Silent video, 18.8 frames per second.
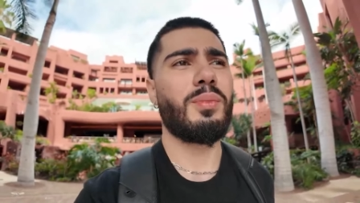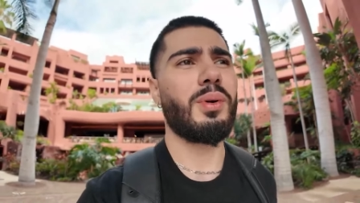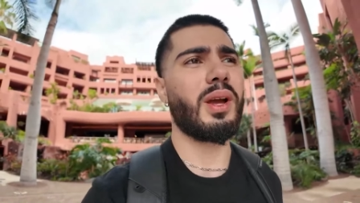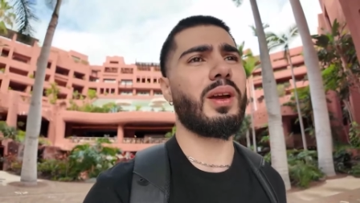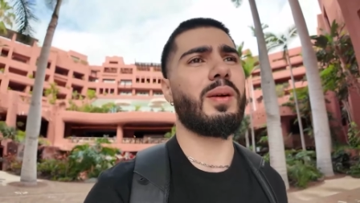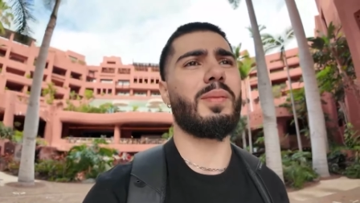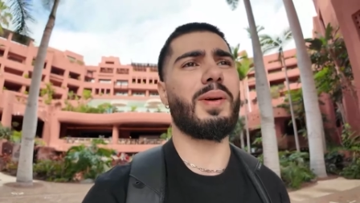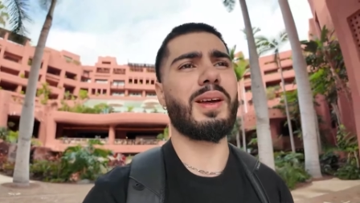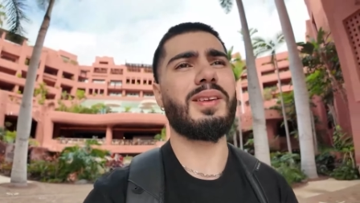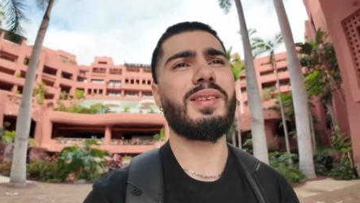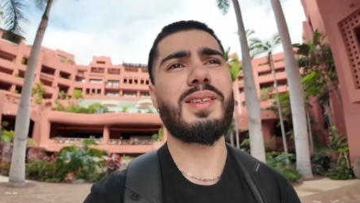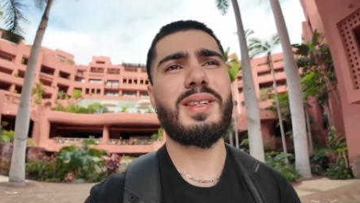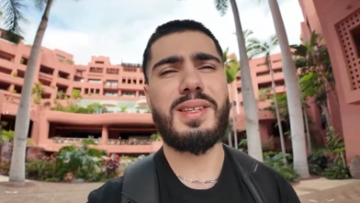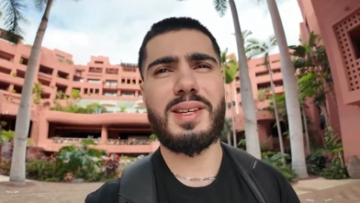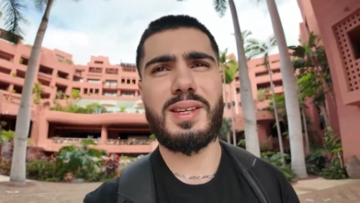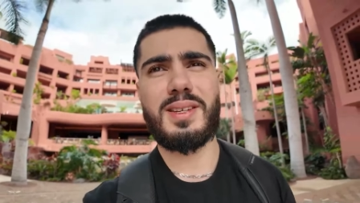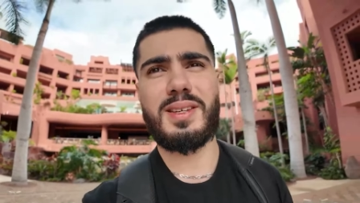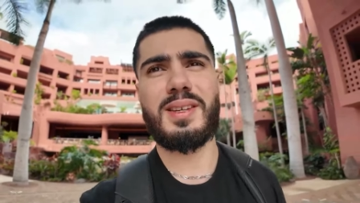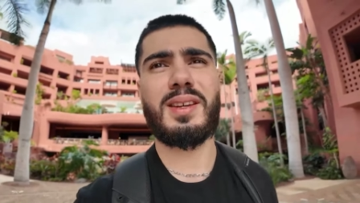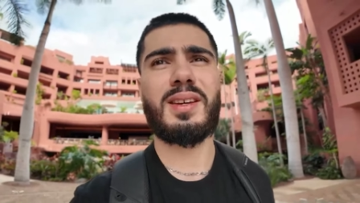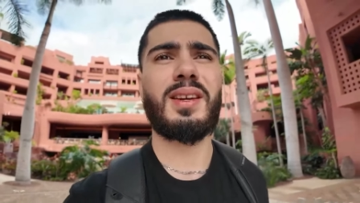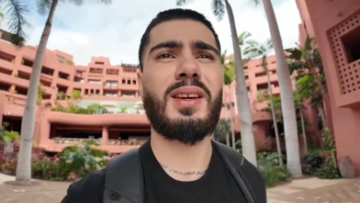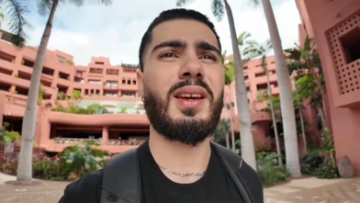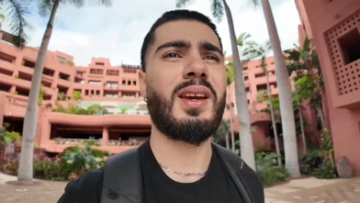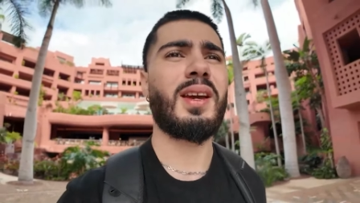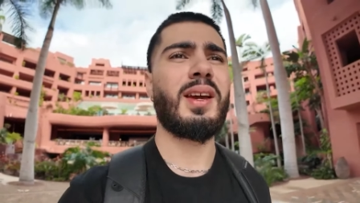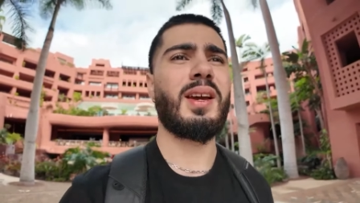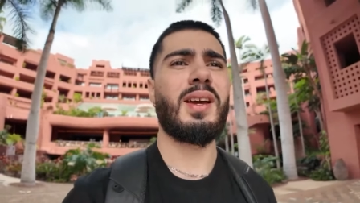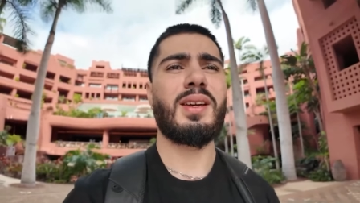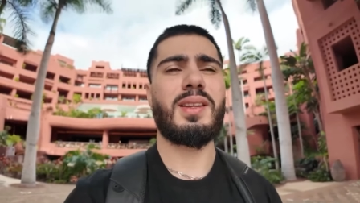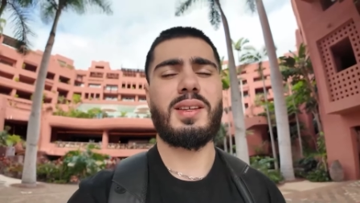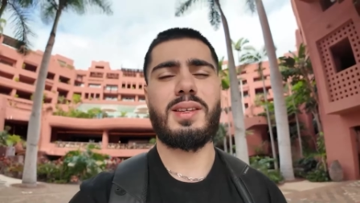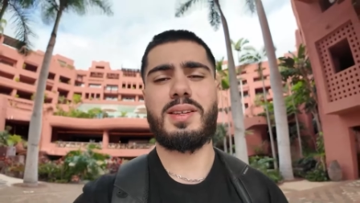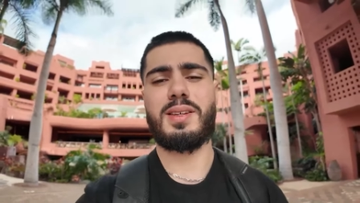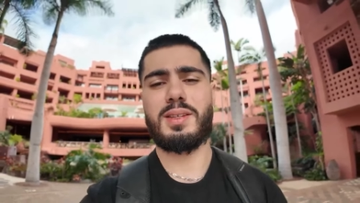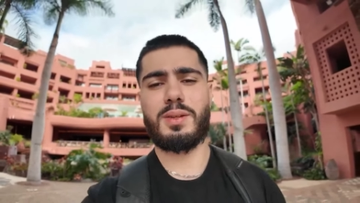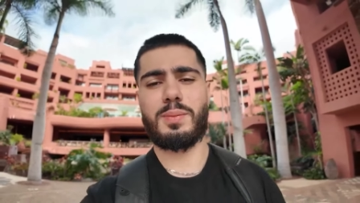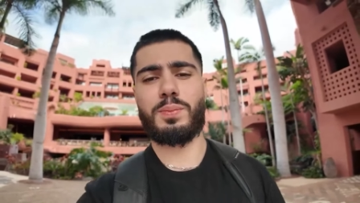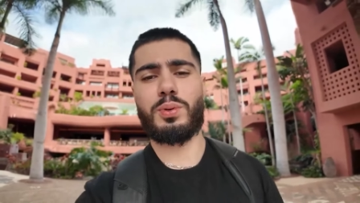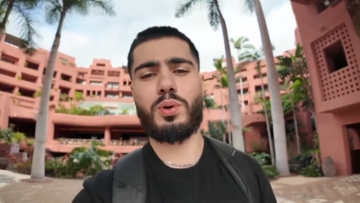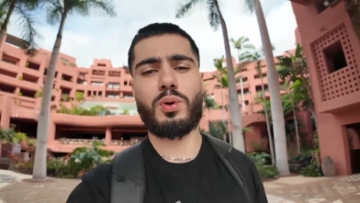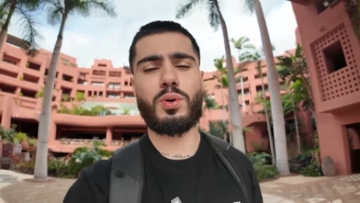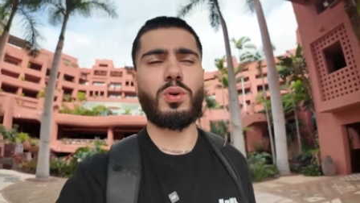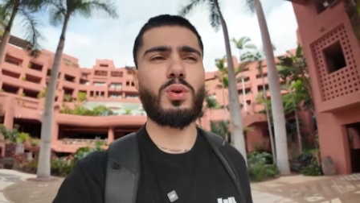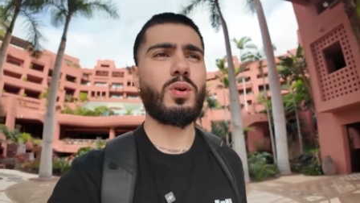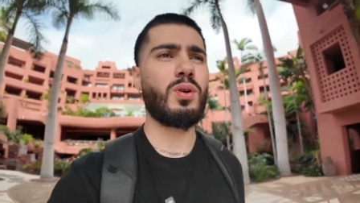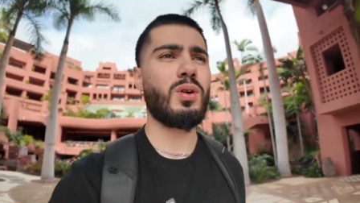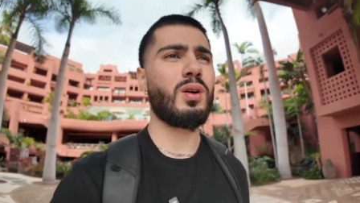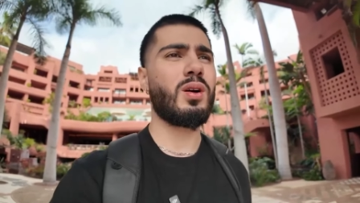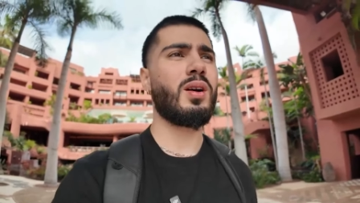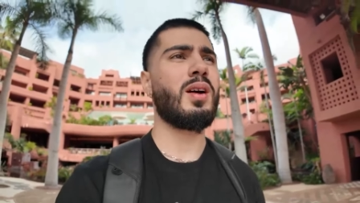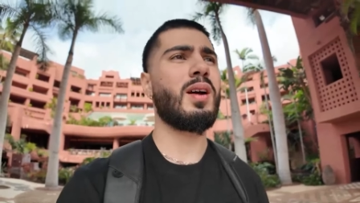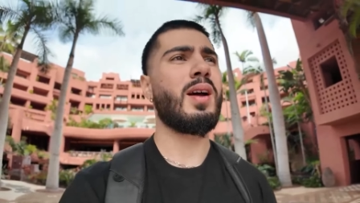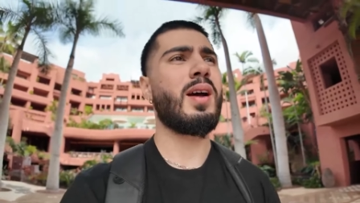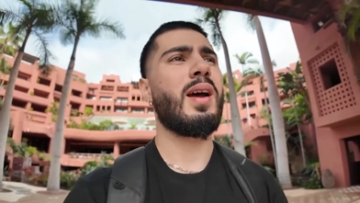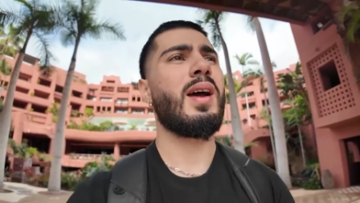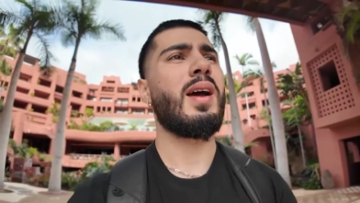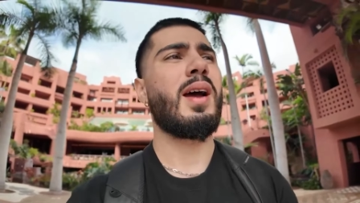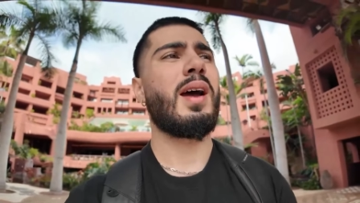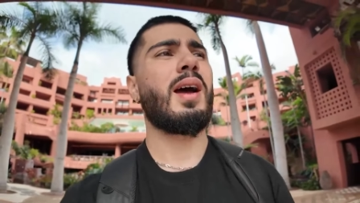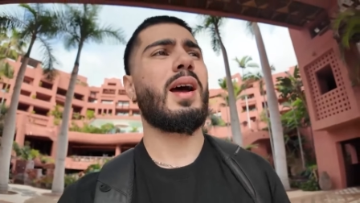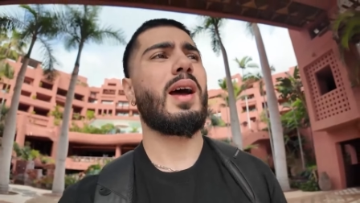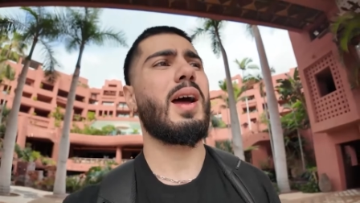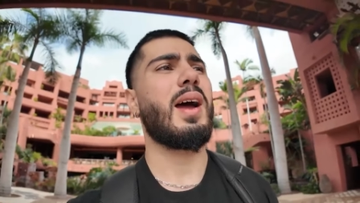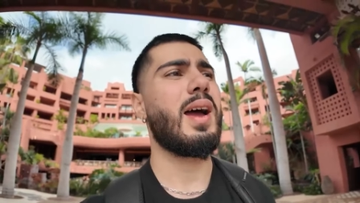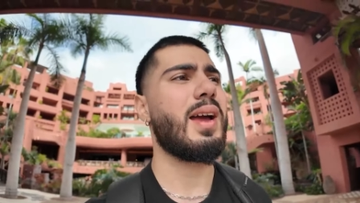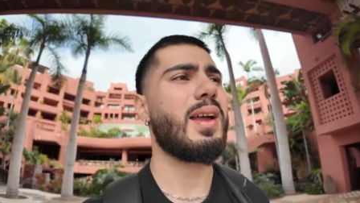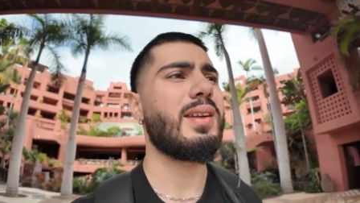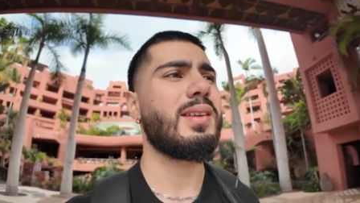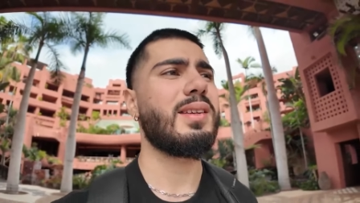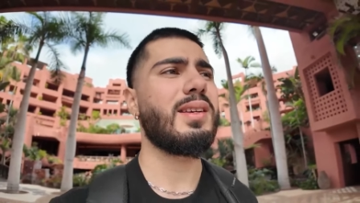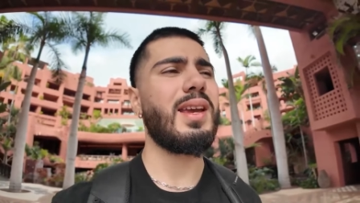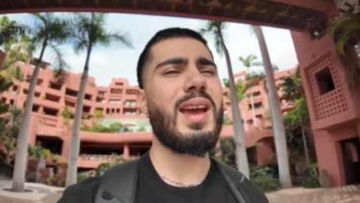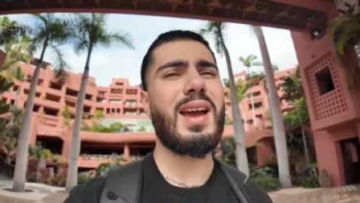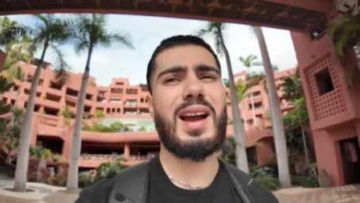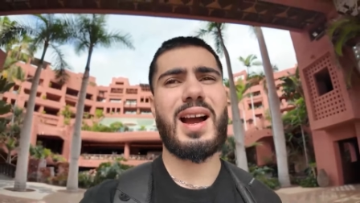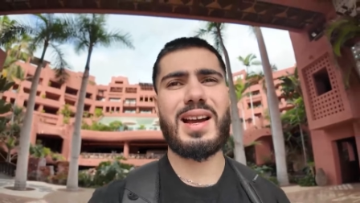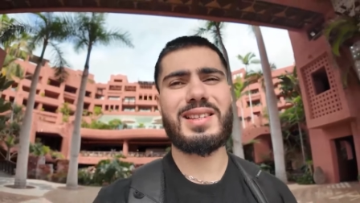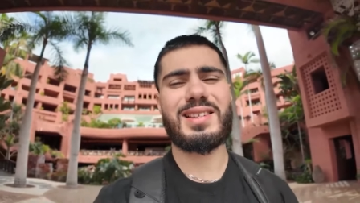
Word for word: But yeah, man, this is this is the pool. And yeah,